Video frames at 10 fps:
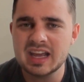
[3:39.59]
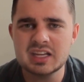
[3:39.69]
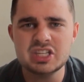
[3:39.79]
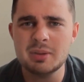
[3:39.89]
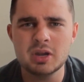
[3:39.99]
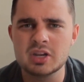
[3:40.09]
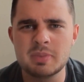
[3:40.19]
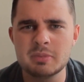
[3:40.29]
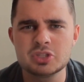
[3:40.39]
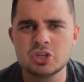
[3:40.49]
Jack Butland,
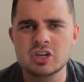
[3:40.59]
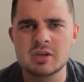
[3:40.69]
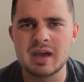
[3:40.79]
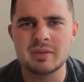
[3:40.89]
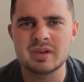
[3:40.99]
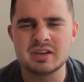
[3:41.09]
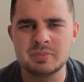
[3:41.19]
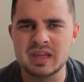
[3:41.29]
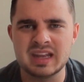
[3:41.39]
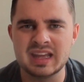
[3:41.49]
people talking about
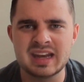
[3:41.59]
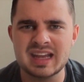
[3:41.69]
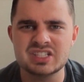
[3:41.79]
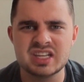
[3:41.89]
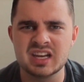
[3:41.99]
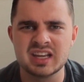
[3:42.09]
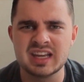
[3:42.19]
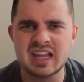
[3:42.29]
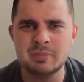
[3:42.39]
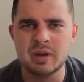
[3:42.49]
being the next England
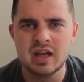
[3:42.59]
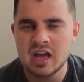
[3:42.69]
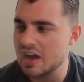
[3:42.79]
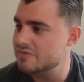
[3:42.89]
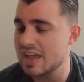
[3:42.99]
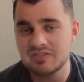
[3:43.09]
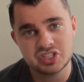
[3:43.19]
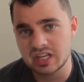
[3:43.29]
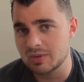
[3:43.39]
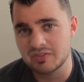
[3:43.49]
keeper. I've never
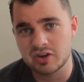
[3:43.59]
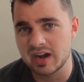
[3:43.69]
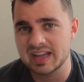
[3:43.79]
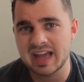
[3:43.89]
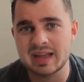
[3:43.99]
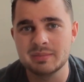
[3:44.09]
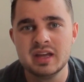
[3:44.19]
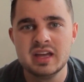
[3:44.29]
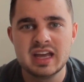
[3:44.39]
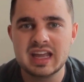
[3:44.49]
seen him have a great
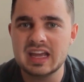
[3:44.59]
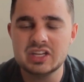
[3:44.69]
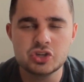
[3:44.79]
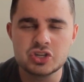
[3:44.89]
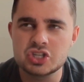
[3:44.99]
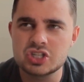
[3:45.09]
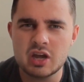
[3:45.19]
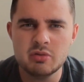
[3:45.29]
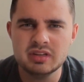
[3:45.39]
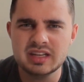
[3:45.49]
game. He joined
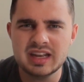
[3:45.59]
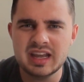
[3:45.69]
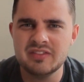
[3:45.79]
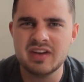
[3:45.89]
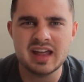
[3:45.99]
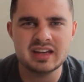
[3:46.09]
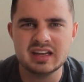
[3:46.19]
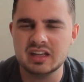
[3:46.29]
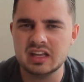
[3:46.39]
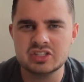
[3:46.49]
Stoke, did he? And then
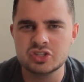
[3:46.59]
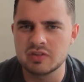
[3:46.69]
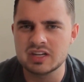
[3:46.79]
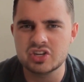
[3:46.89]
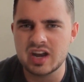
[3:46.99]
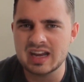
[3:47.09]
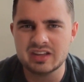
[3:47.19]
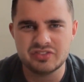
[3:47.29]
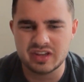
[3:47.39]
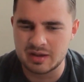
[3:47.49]
he's not really done
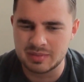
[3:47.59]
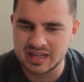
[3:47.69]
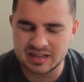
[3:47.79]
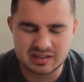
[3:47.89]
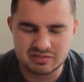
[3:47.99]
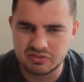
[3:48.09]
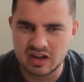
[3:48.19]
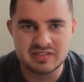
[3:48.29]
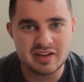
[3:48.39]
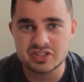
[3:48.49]
anything. I mean,
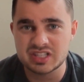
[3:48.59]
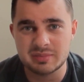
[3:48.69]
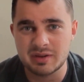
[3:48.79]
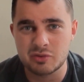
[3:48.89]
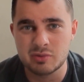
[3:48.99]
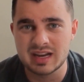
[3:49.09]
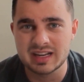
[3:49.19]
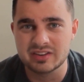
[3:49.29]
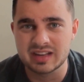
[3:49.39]
I've never seen him have a really good